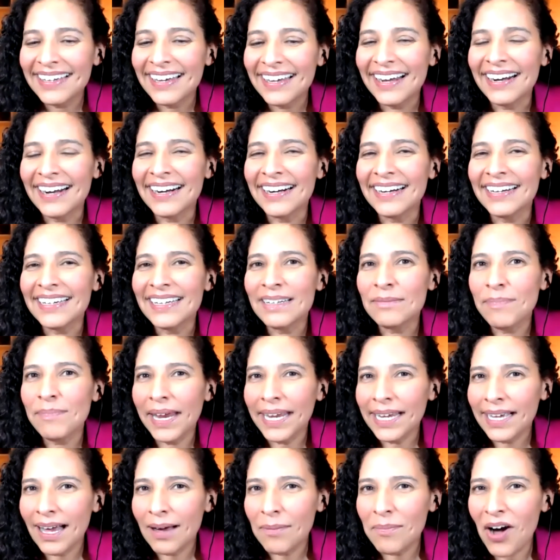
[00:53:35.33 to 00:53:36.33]
Uh, it may
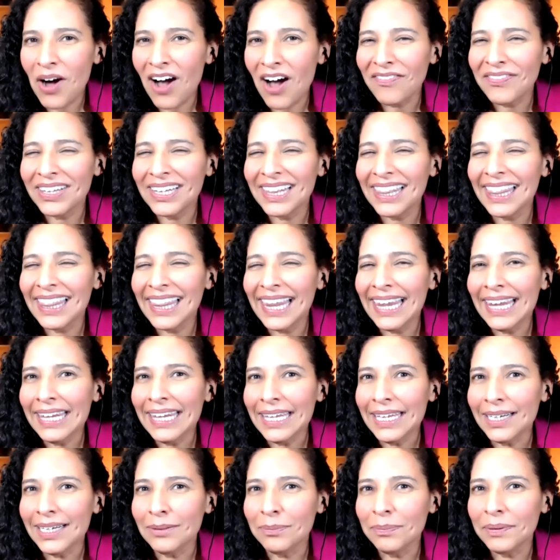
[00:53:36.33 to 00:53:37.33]
come off a
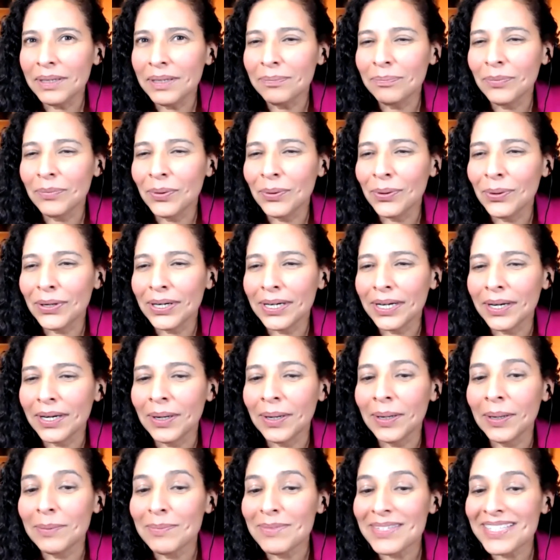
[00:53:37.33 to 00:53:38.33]
little bit more
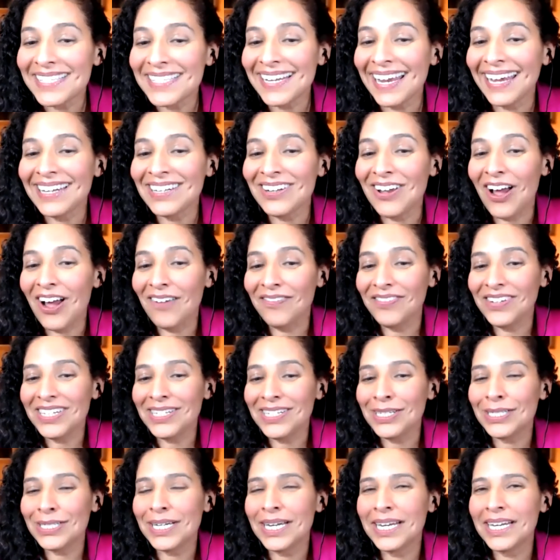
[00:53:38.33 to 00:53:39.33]
uh,
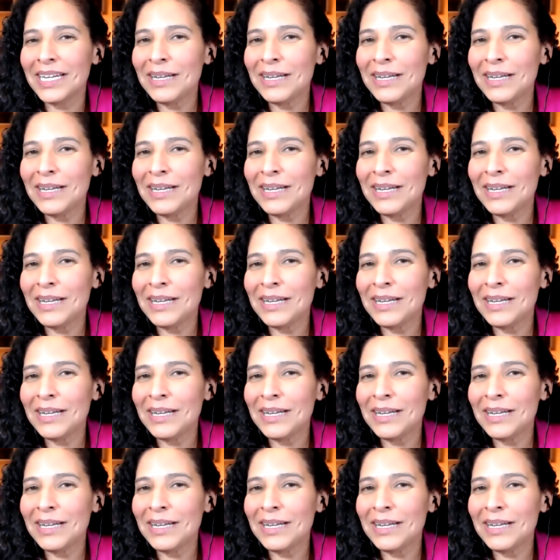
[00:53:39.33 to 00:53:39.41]
standoffish,